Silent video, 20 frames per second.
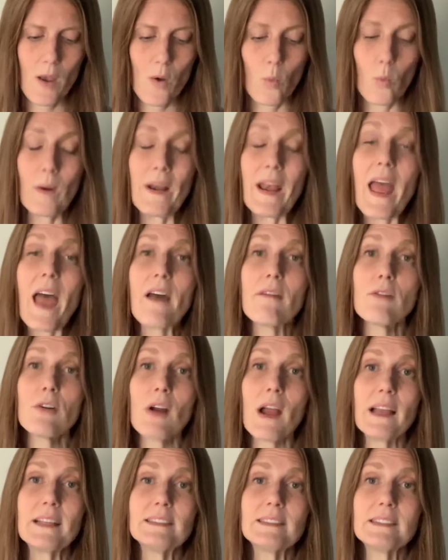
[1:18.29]
Whenever
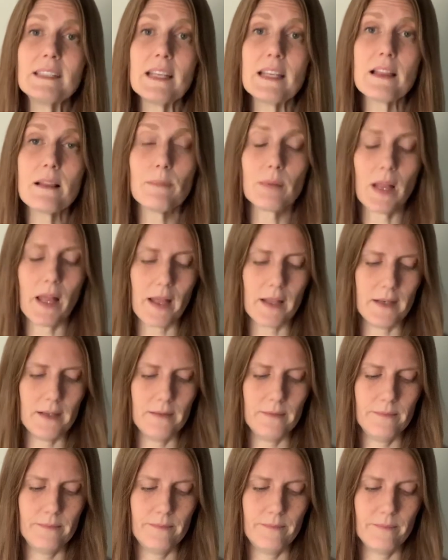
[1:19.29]
I see the blood,
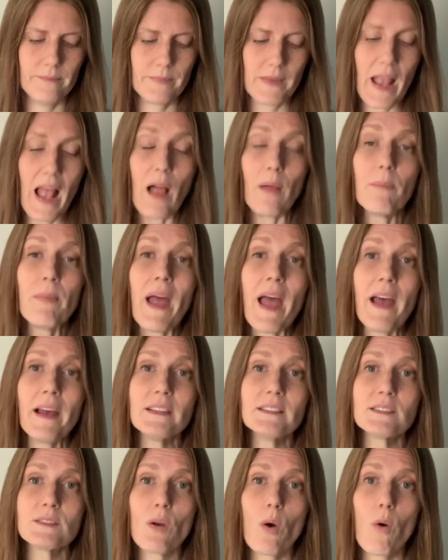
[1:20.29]
I'll
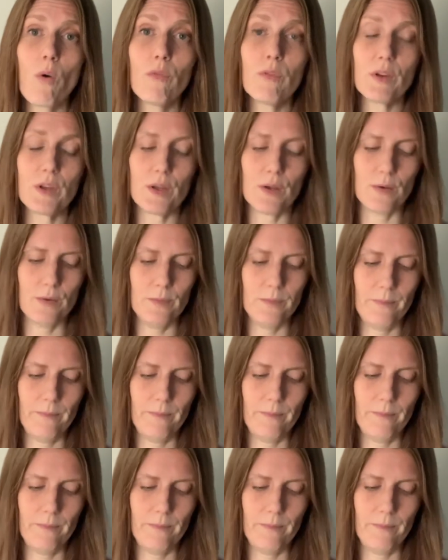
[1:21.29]
pass over you.